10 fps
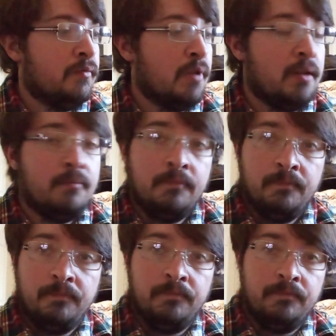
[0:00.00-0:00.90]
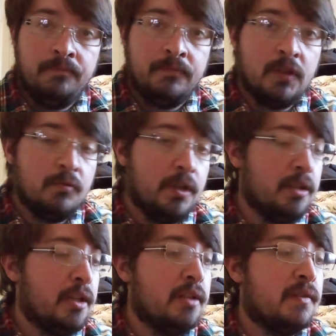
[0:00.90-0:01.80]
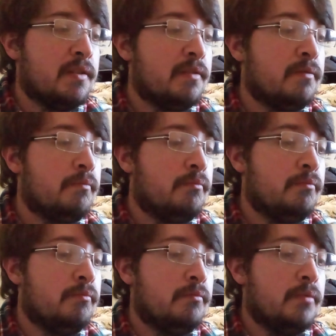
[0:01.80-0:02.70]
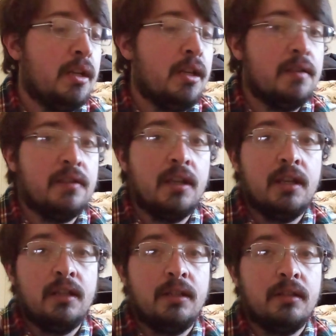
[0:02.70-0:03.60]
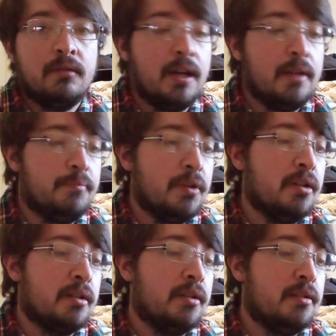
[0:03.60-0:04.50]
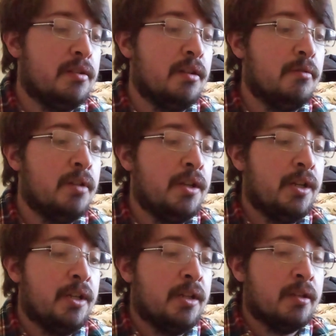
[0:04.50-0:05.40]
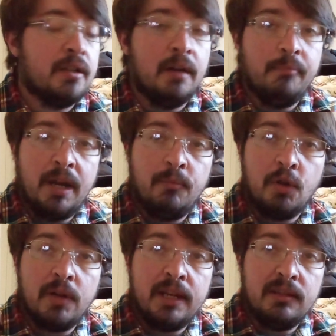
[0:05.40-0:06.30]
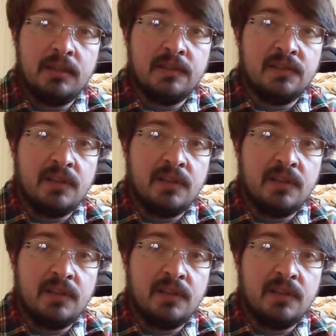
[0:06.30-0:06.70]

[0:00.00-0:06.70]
And really, it is a great book to commemorate this